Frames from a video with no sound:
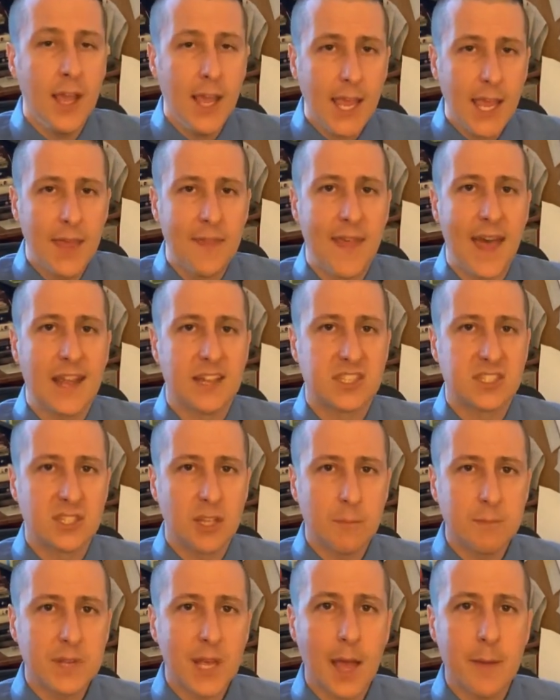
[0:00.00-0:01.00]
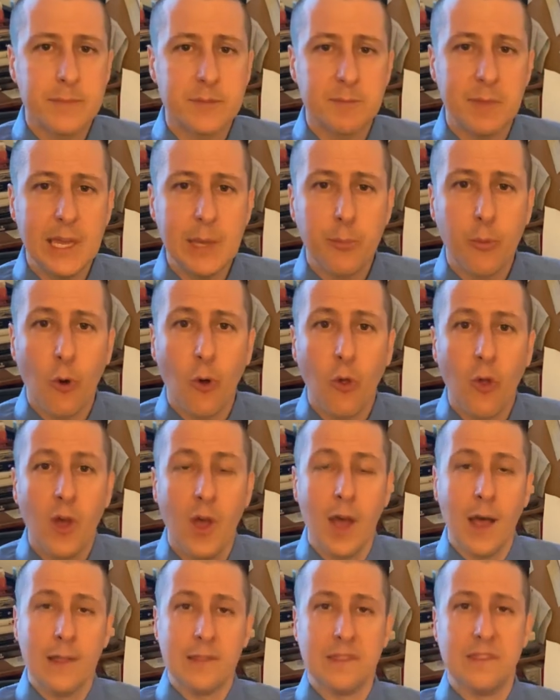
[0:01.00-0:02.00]
in that sometimes people
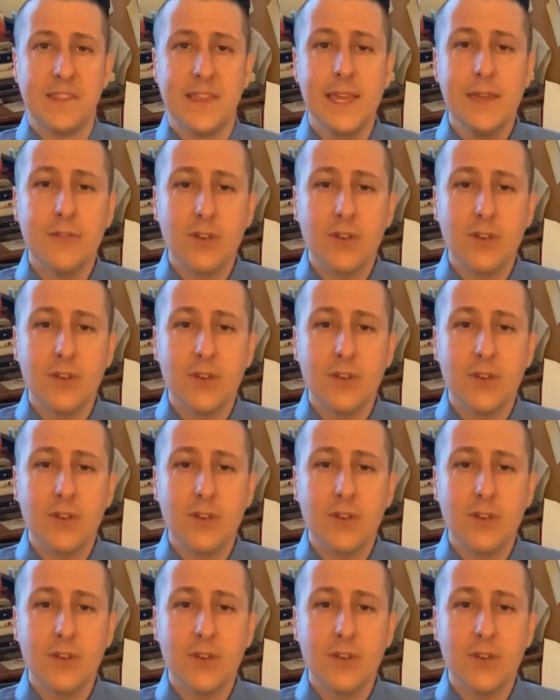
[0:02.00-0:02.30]
leave